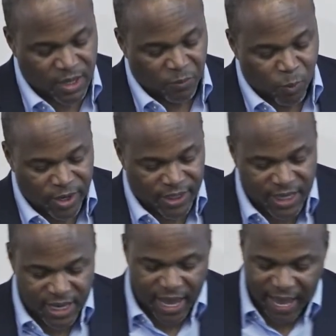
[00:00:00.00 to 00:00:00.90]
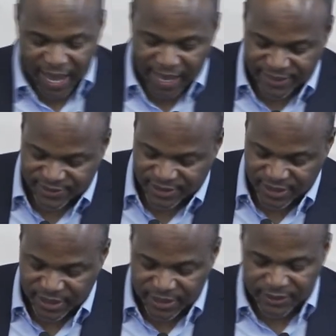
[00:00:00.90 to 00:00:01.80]
what he has
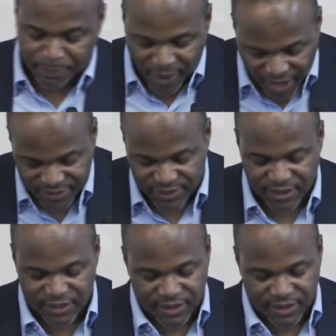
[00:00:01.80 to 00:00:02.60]
deposited